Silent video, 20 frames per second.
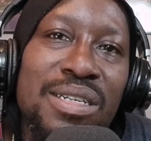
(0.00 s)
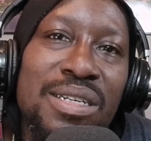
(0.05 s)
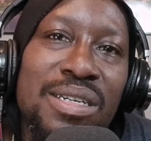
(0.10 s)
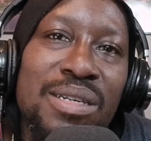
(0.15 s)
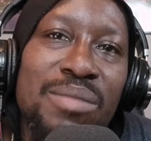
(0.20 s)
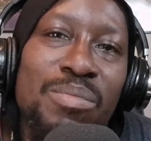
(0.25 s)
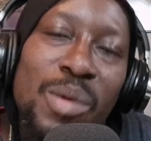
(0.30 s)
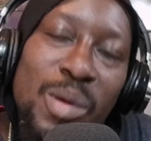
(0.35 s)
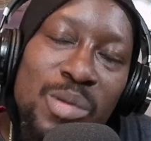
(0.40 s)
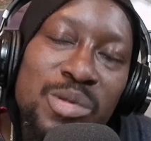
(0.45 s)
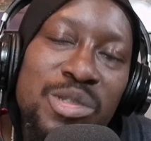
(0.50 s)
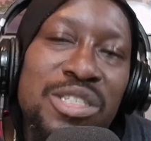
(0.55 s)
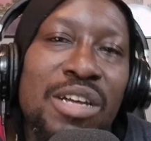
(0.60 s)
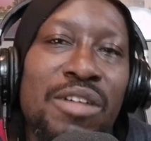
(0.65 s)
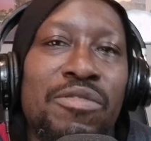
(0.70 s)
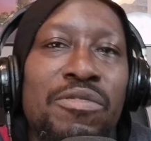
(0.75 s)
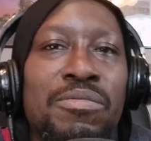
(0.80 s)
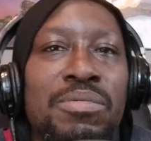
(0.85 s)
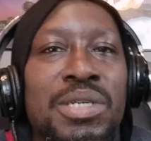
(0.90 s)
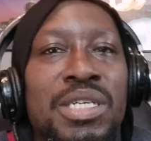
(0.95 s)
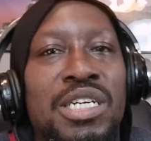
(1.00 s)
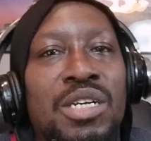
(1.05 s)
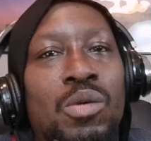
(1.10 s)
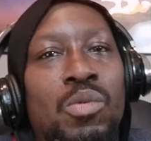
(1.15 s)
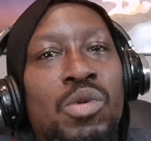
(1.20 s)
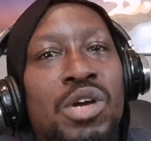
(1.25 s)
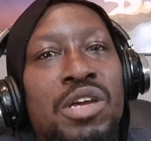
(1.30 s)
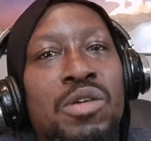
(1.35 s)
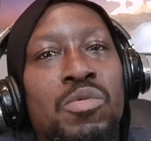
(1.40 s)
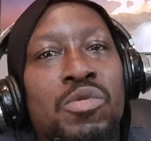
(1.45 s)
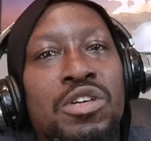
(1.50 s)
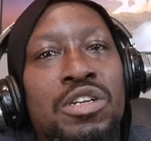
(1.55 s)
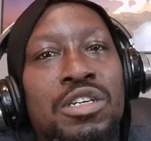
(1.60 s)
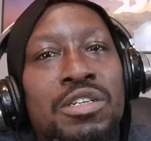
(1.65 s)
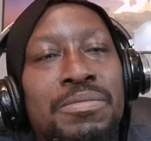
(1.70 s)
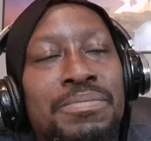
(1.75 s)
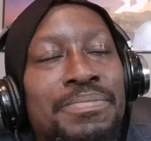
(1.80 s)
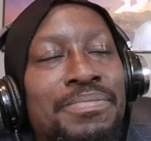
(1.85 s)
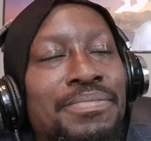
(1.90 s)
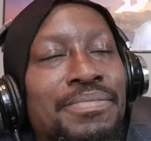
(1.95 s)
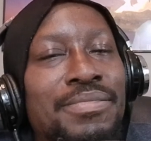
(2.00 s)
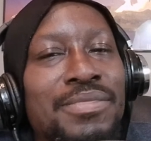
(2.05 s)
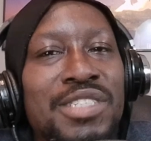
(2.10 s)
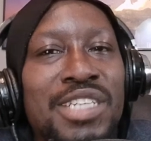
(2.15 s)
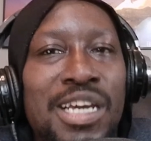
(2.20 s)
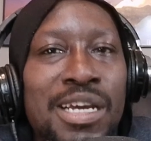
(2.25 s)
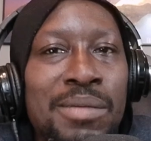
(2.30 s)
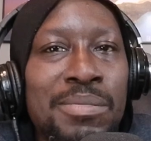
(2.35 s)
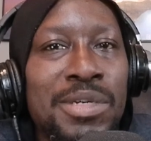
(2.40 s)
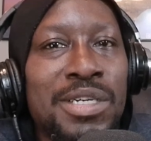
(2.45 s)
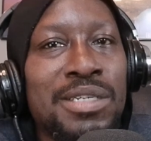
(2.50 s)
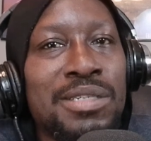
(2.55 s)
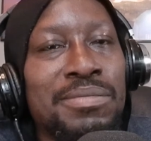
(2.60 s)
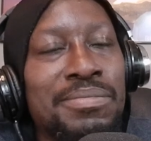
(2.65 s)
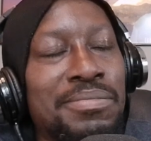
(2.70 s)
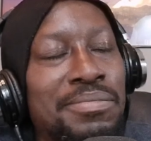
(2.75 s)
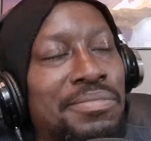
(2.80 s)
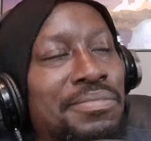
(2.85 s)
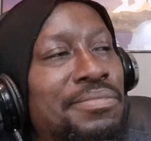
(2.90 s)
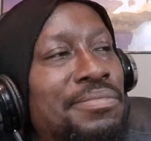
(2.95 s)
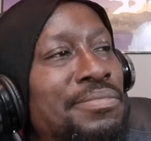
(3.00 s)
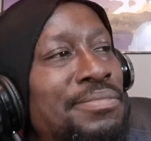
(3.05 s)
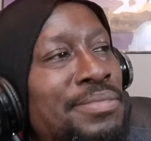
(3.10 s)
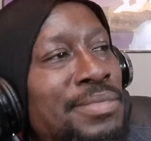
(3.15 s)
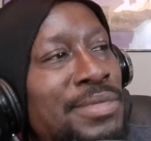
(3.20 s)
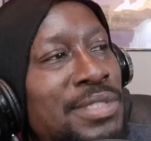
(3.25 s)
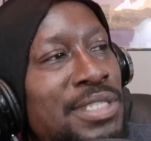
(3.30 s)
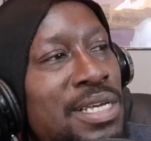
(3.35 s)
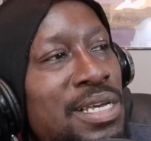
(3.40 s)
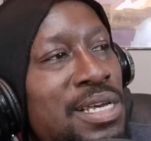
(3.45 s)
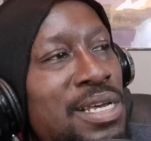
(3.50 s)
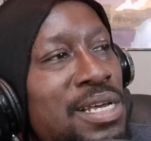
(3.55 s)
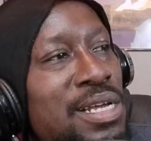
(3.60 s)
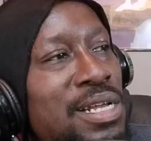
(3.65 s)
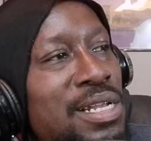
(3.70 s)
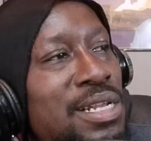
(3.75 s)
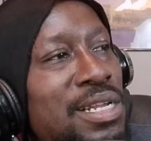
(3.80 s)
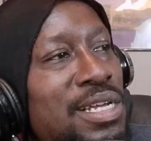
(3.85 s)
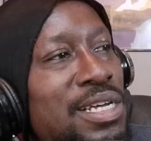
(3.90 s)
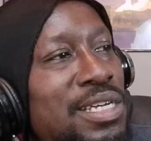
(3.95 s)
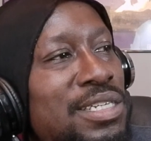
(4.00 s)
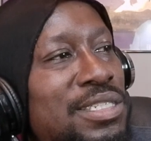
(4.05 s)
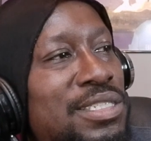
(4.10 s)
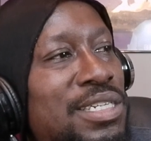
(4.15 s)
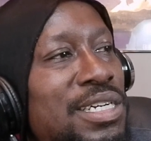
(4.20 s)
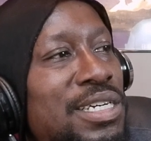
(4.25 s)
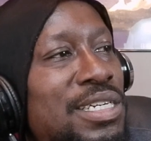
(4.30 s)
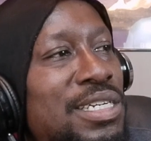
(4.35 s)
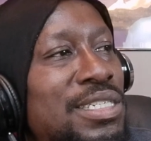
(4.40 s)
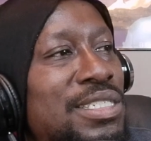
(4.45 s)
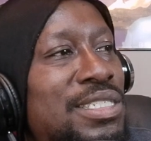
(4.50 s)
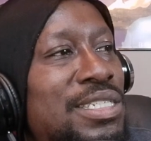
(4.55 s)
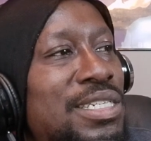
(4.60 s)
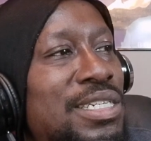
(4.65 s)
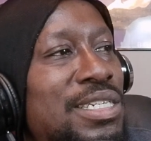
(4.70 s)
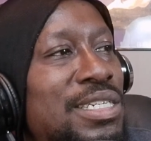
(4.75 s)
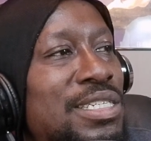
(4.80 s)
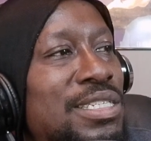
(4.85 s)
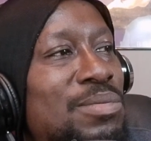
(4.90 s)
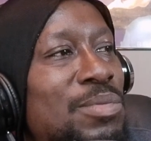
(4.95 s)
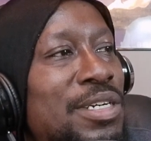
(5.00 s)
most of them get away with it. You know what I mean? Let's get into this, man.